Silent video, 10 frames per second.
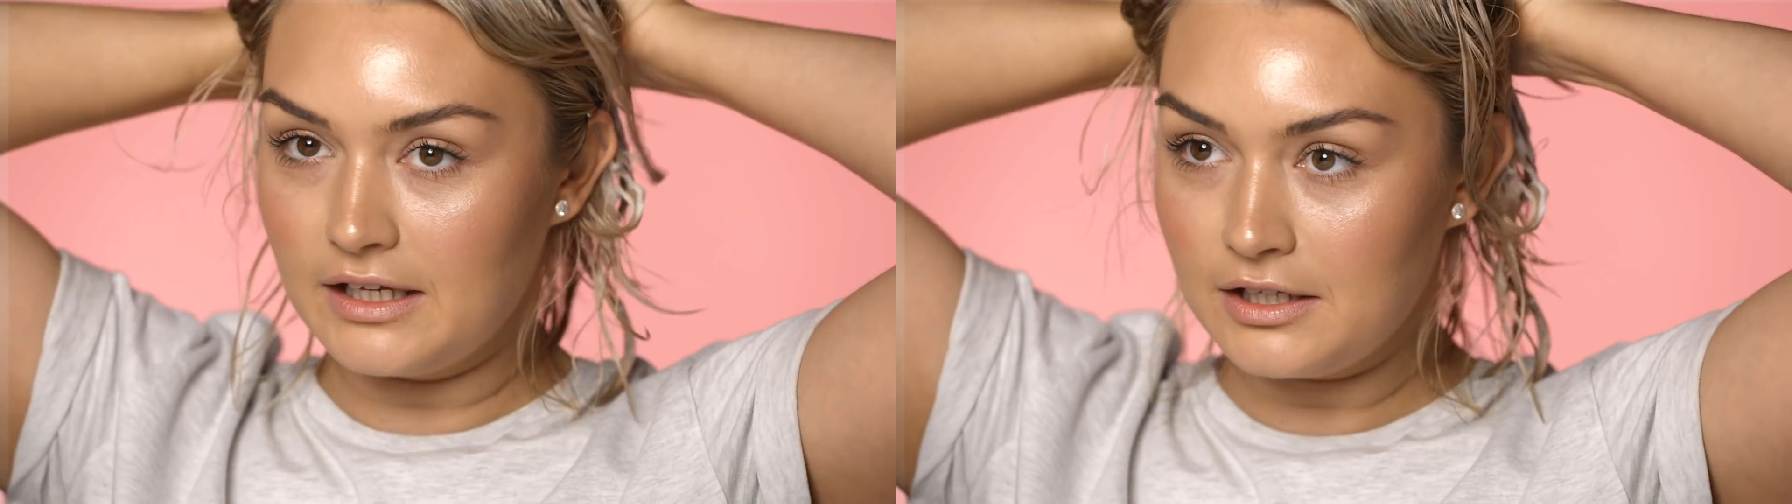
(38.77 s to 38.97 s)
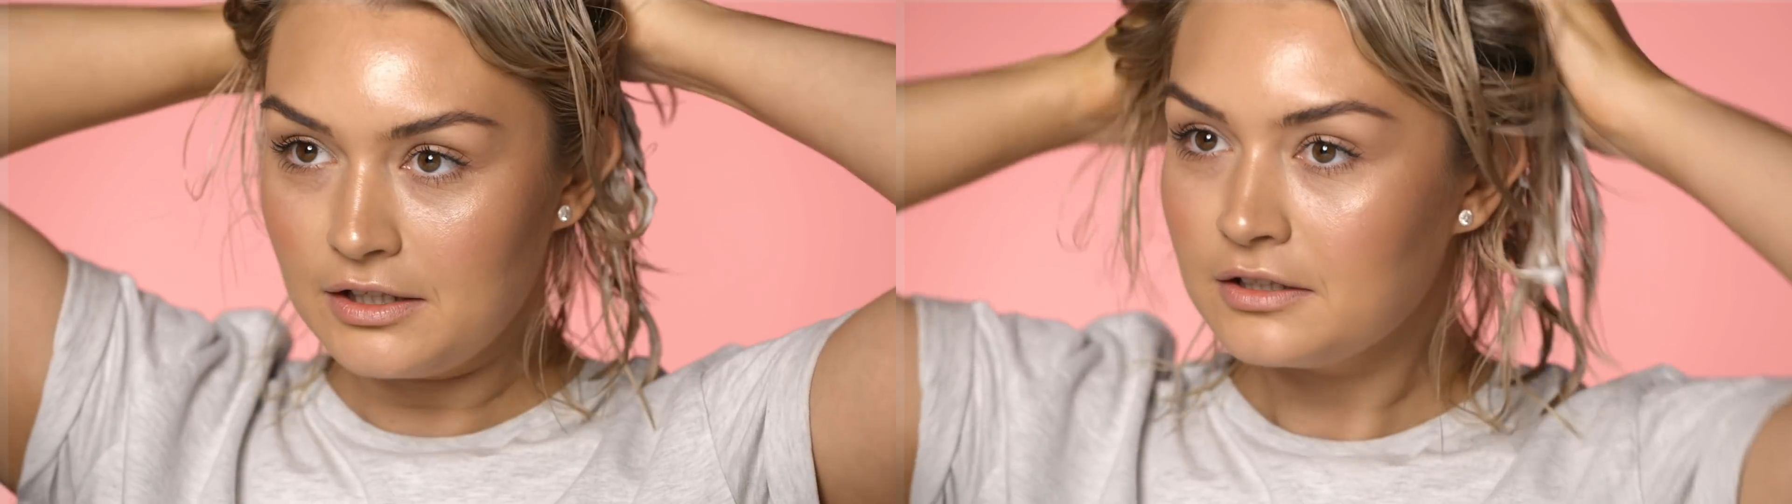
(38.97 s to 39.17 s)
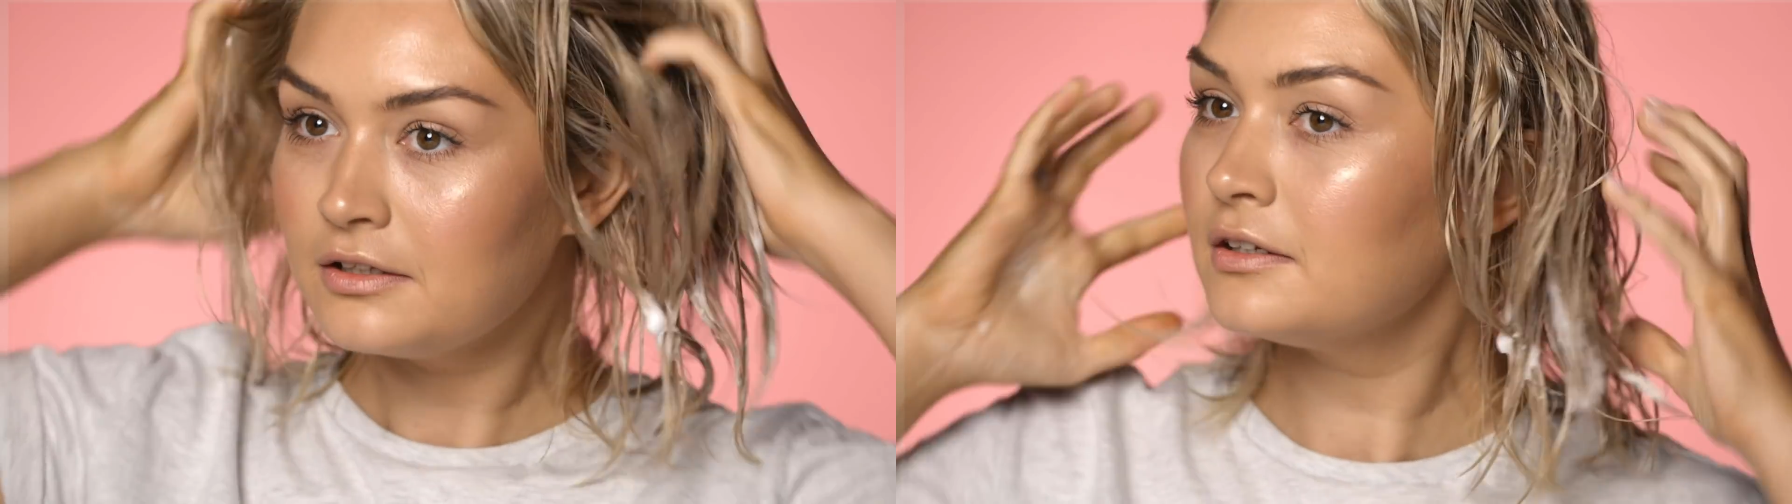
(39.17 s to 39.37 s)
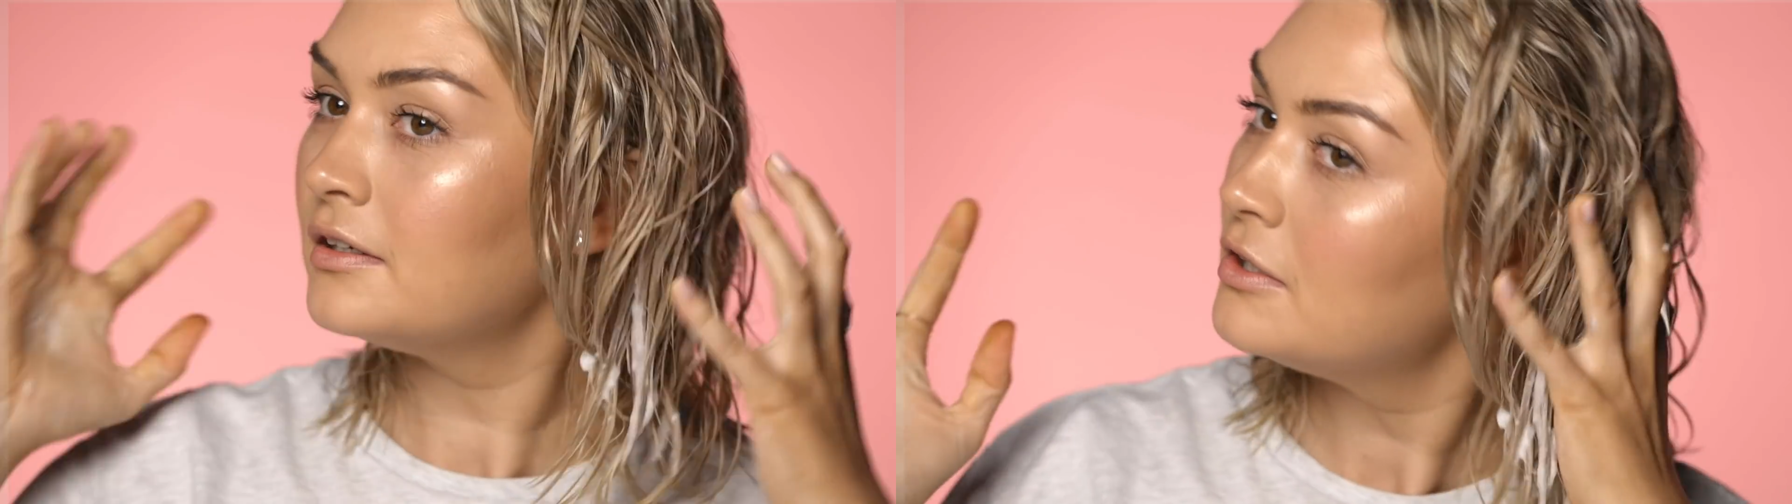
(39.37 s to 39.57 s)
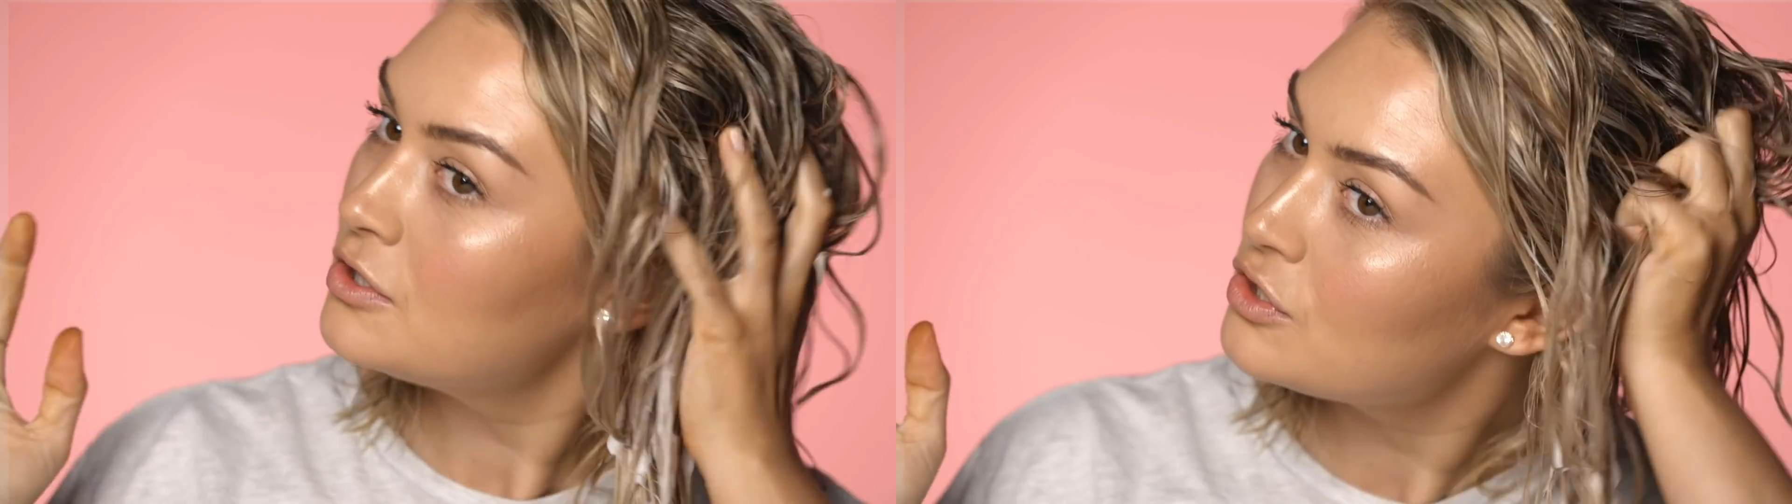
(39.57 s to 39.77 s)
like
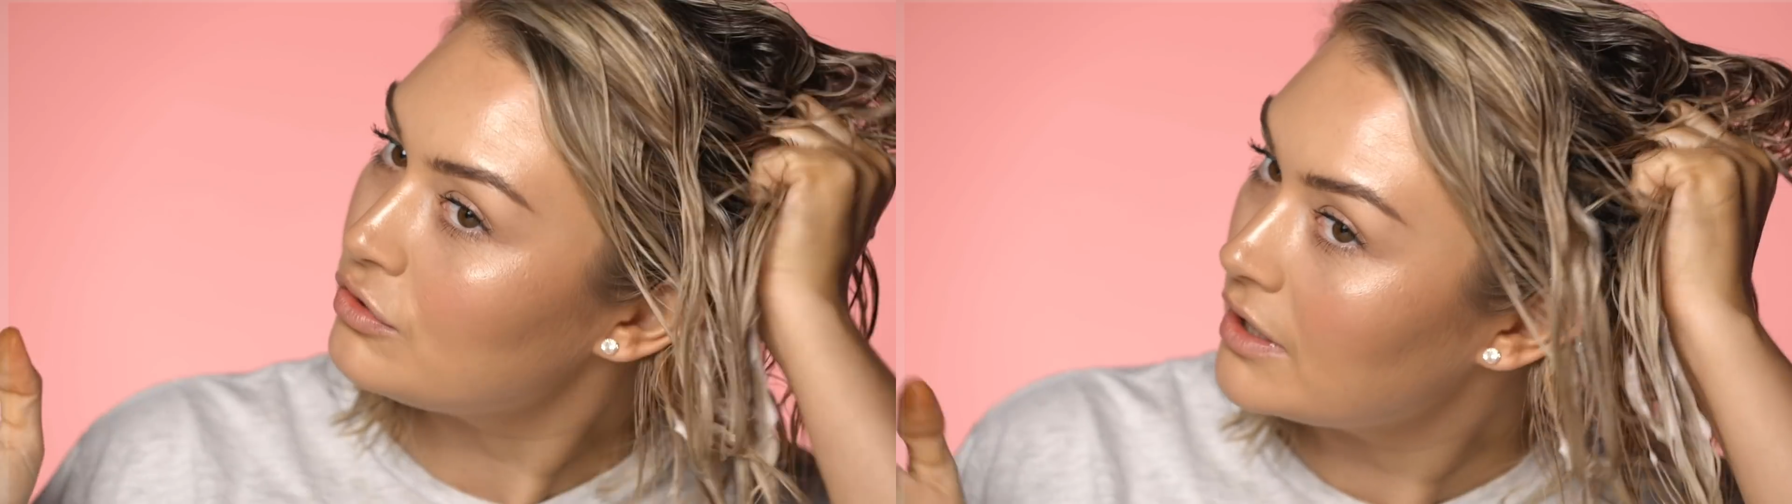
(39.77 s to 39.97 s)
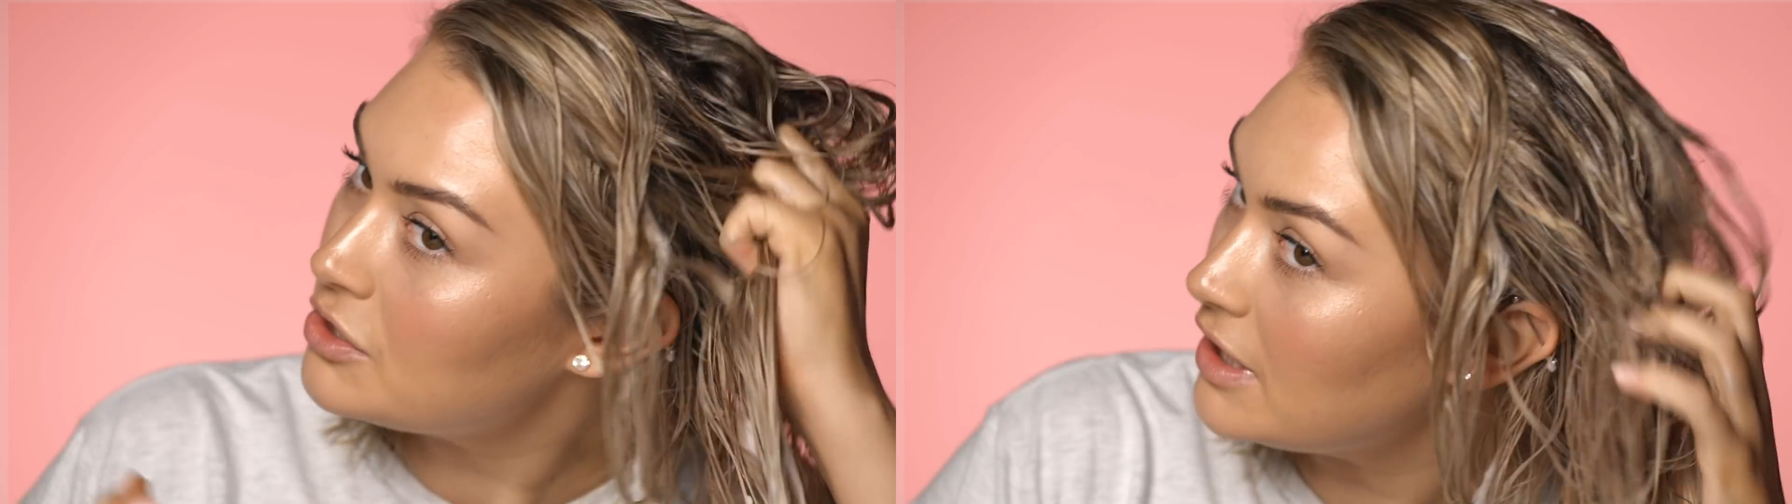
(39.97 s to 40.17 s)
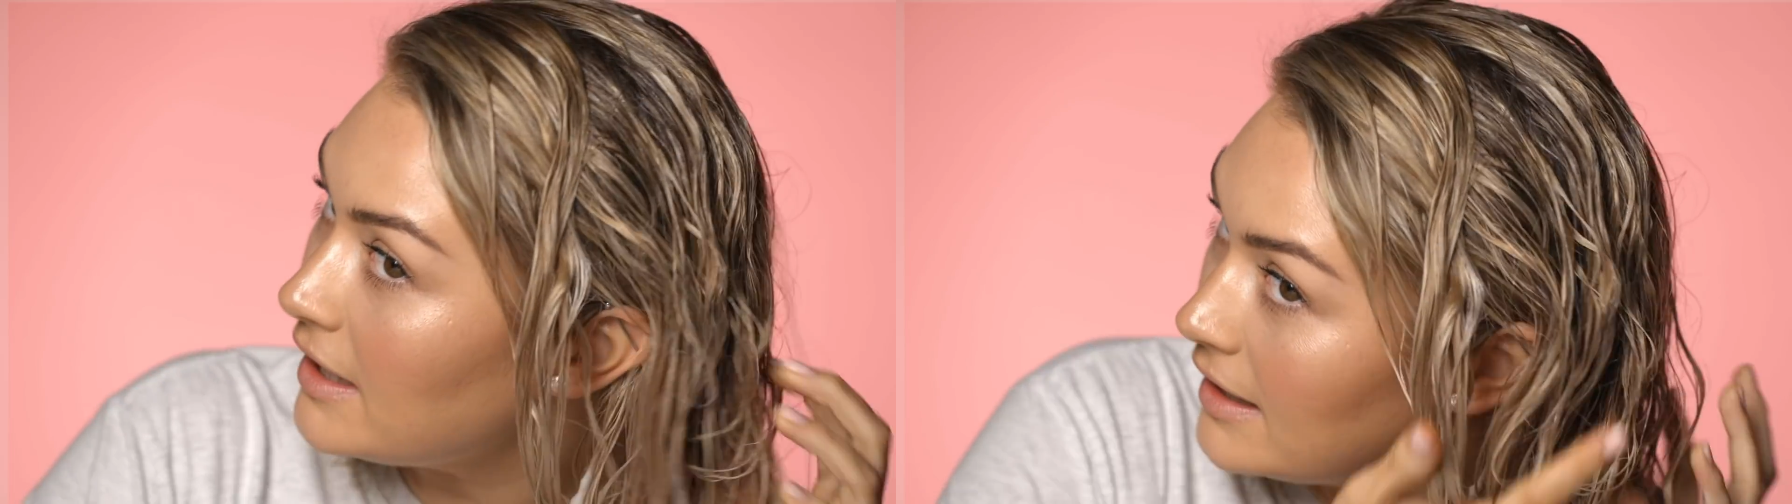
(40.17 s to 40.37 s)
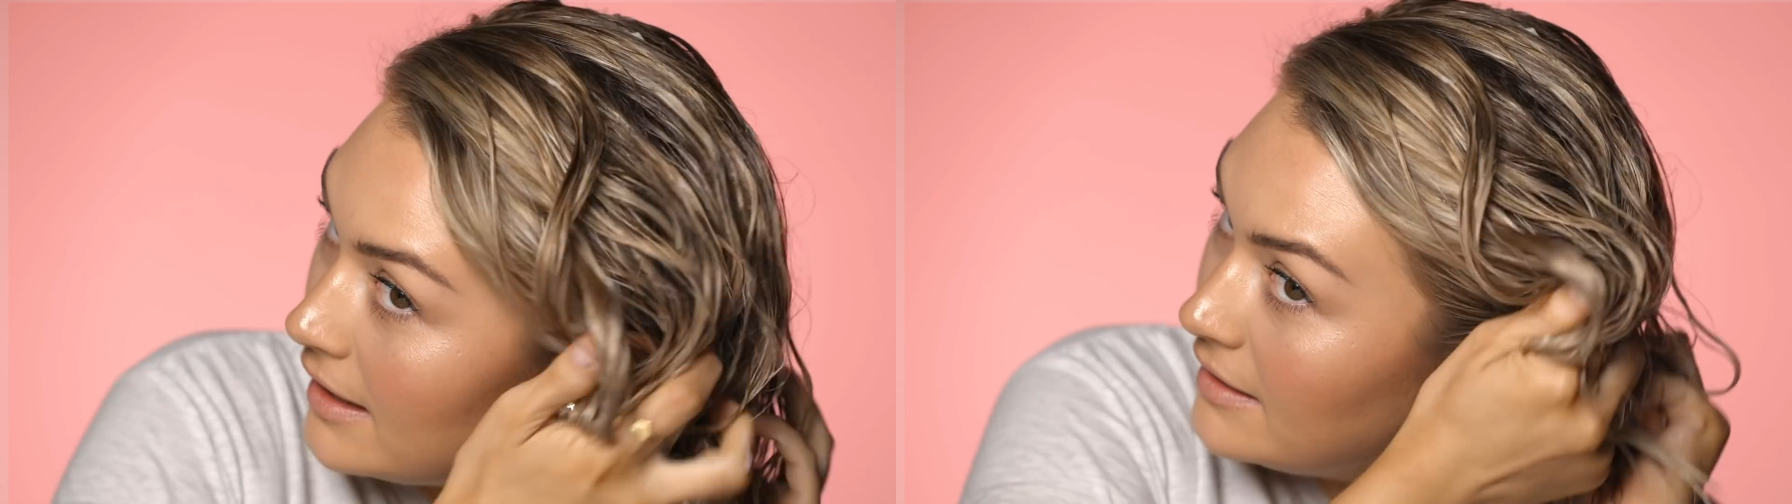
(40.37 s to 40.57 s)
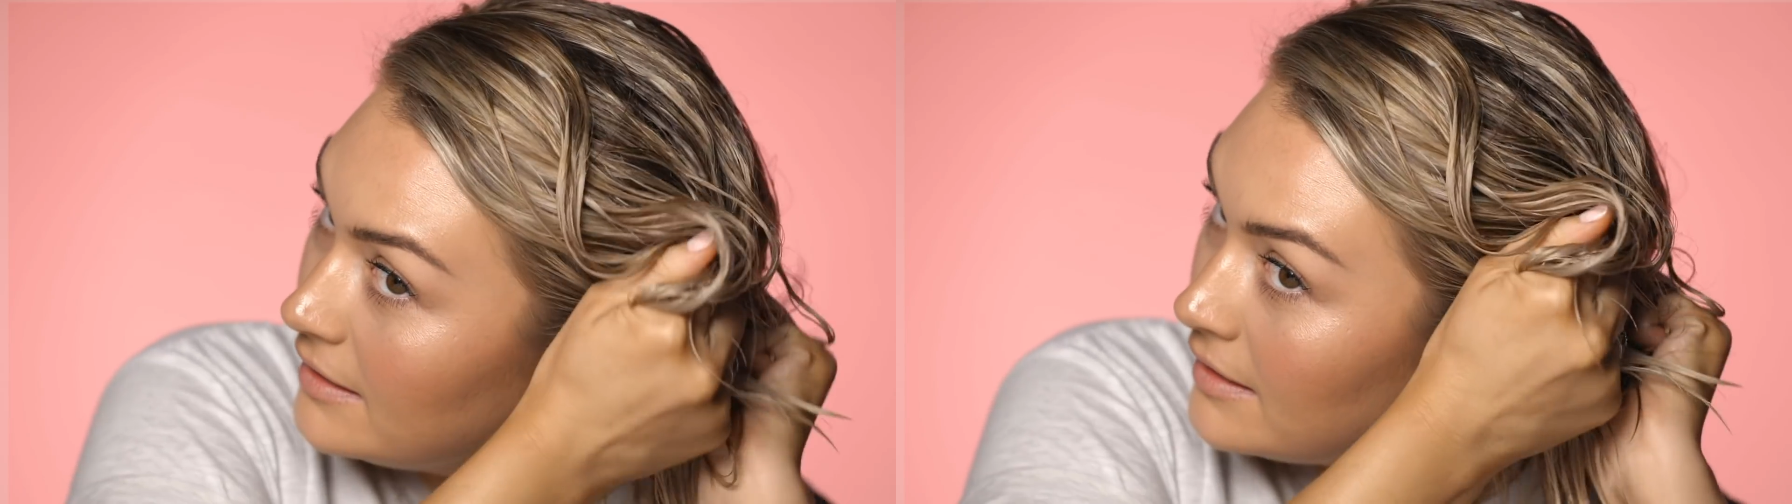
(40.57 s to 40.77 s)
scrunching it
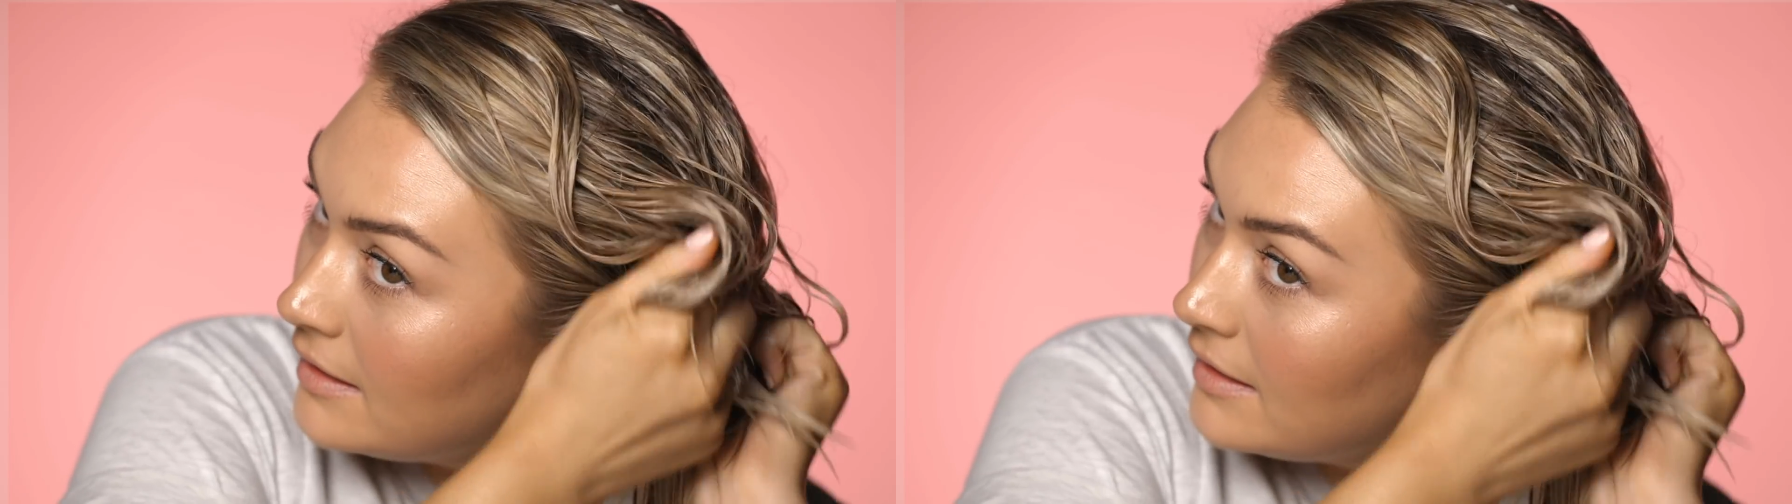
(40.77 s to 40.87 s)
in